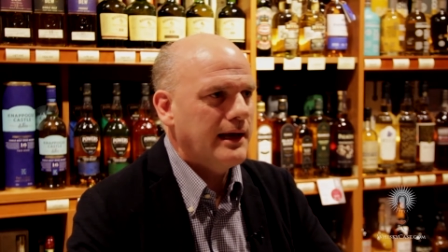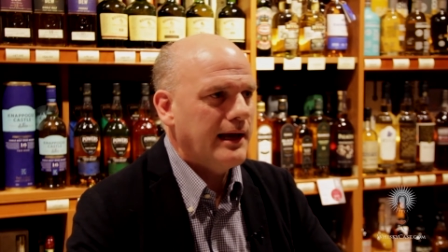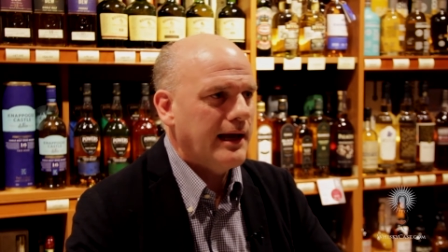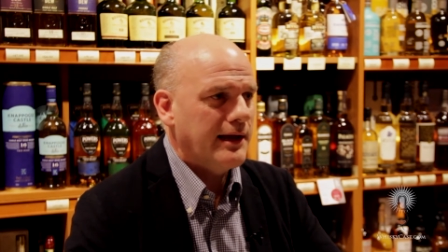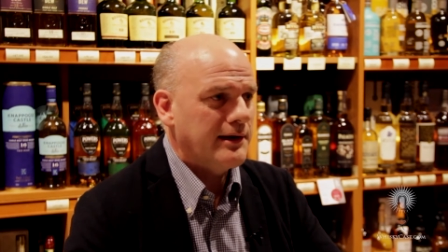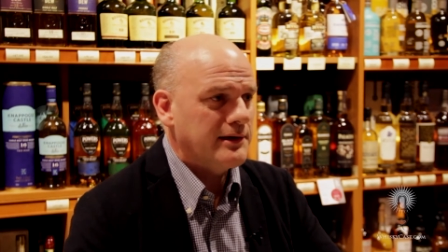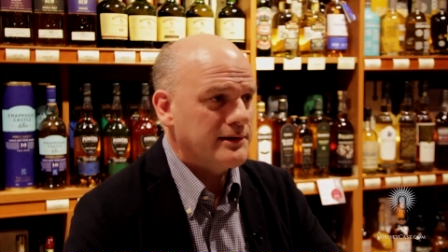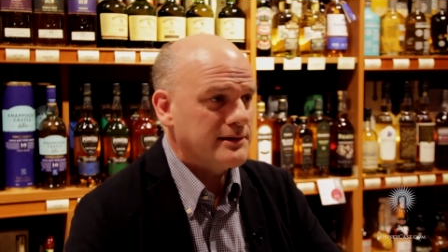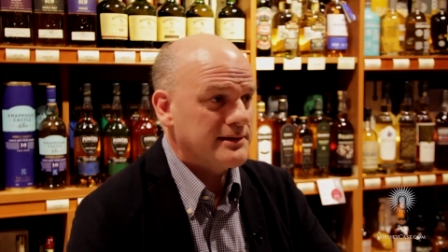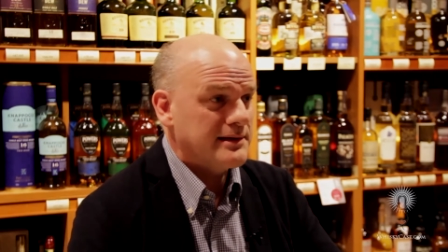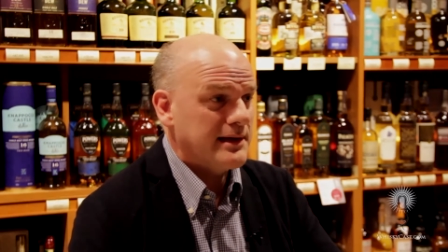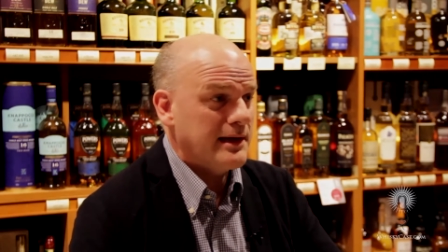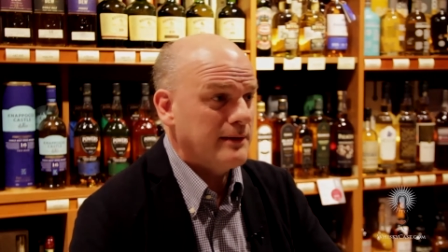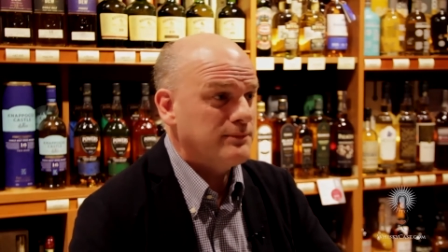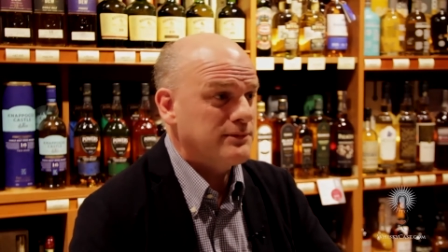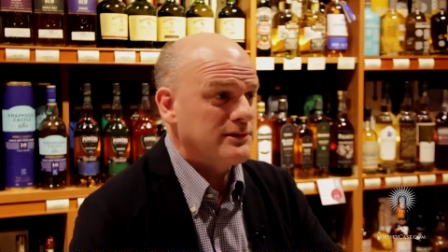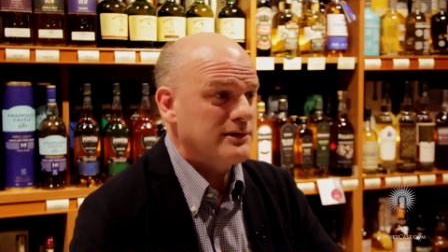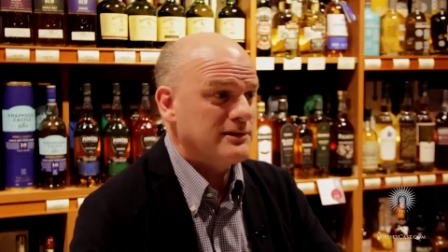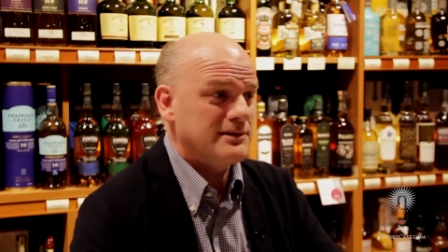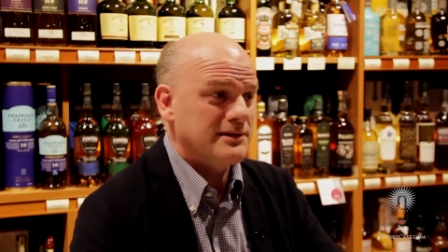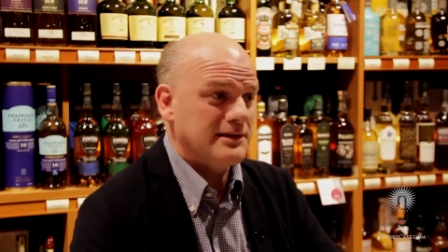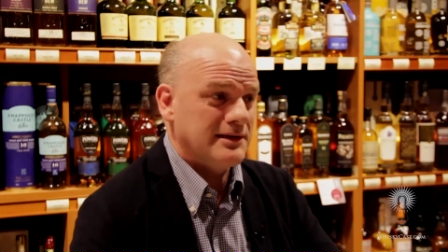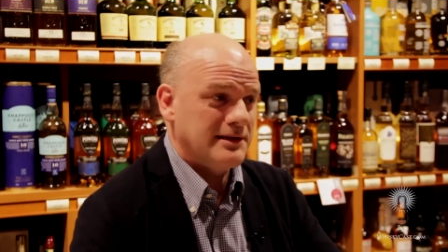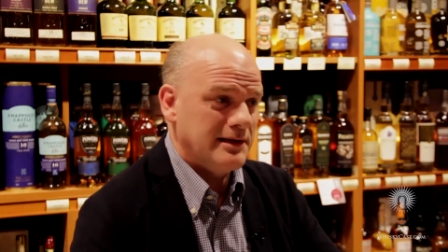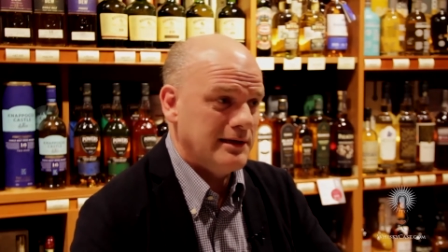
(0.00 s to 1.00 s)
and it's helped
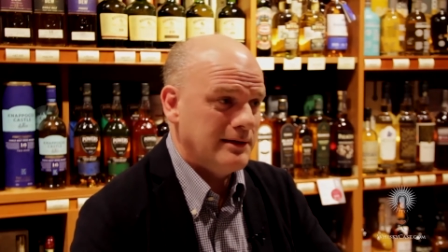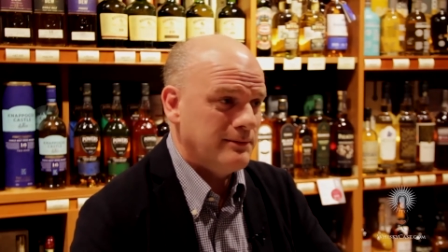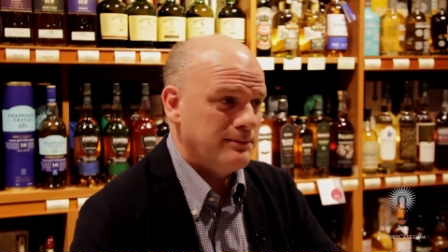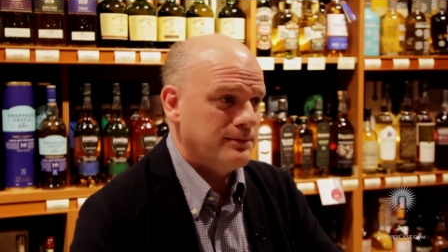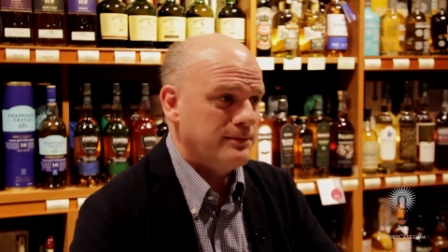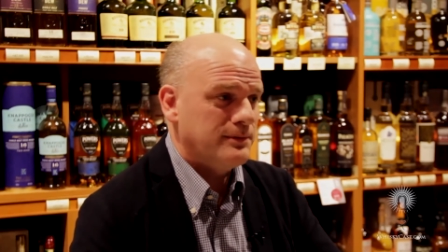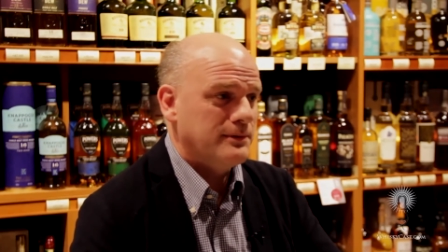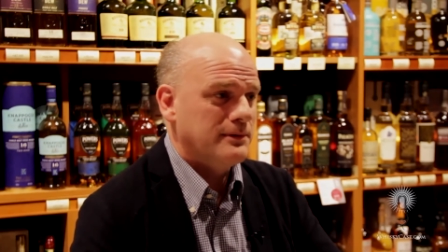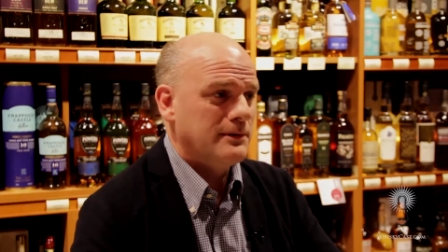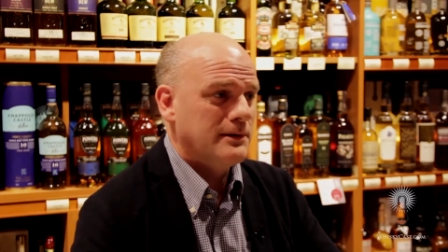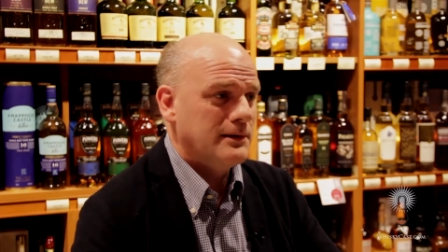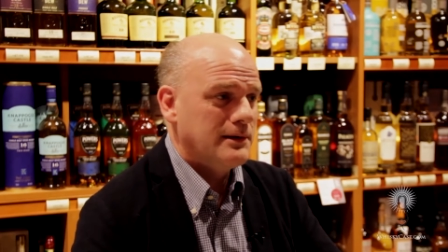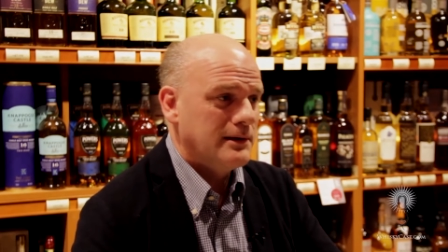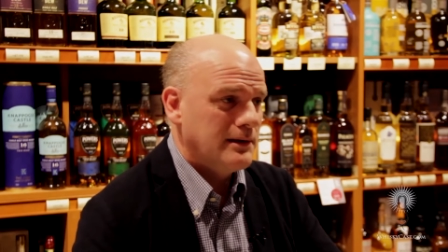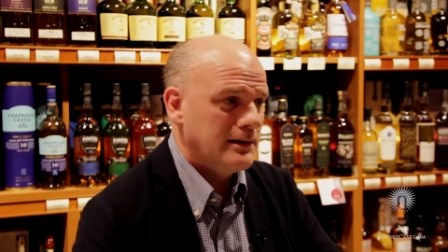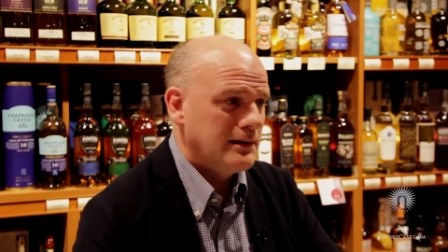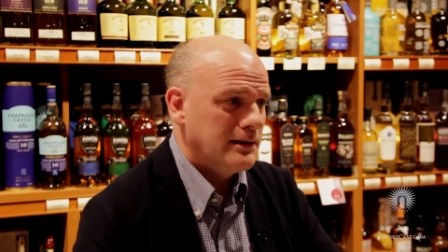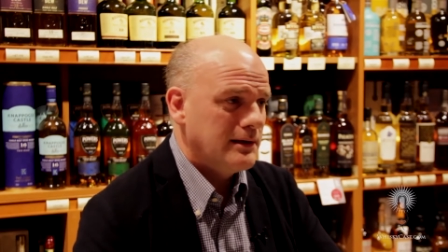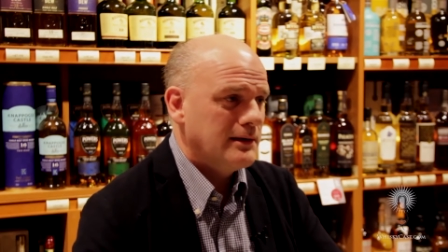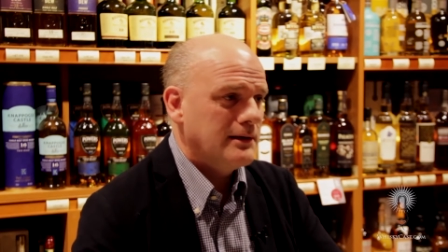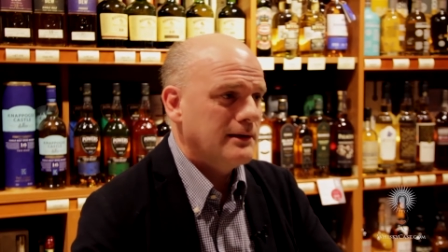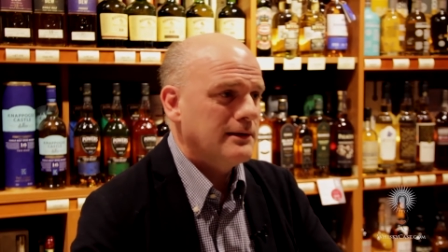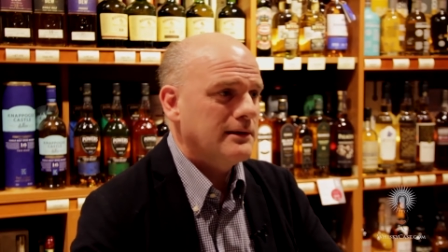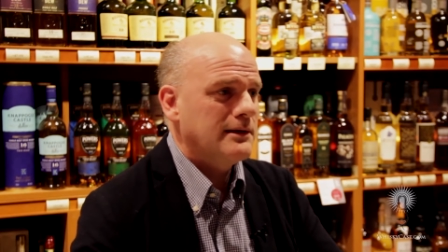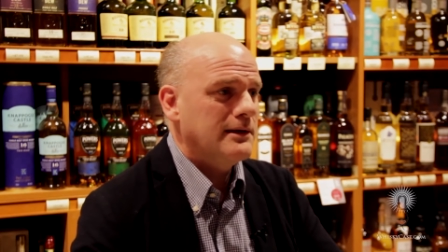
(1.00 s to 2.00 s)
us to keep
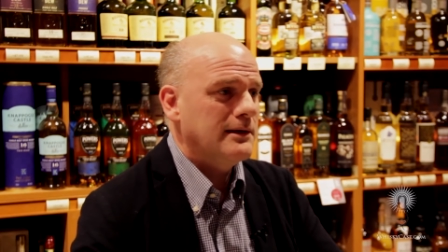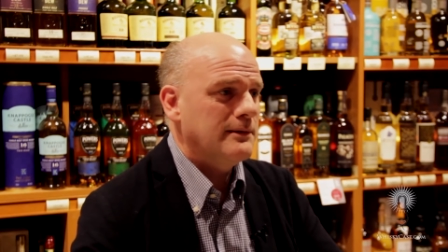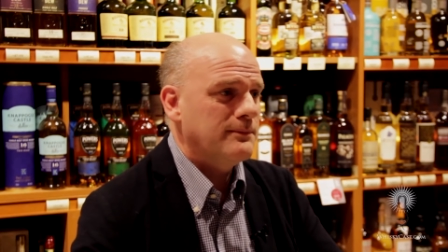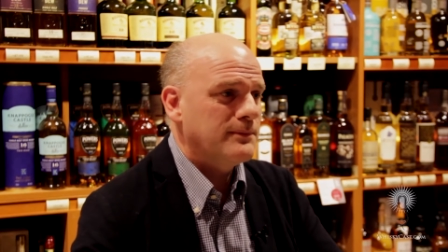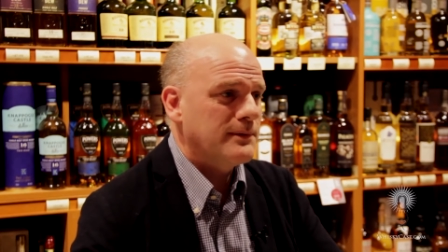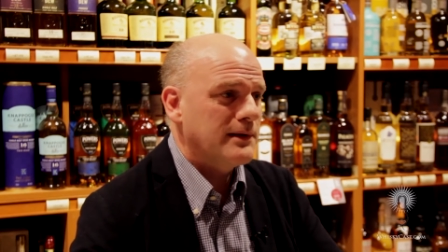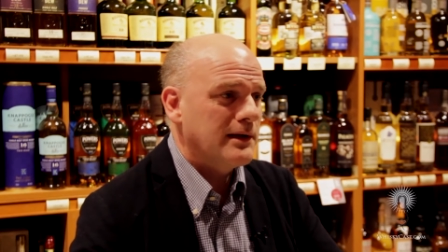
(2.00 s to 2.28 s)
keep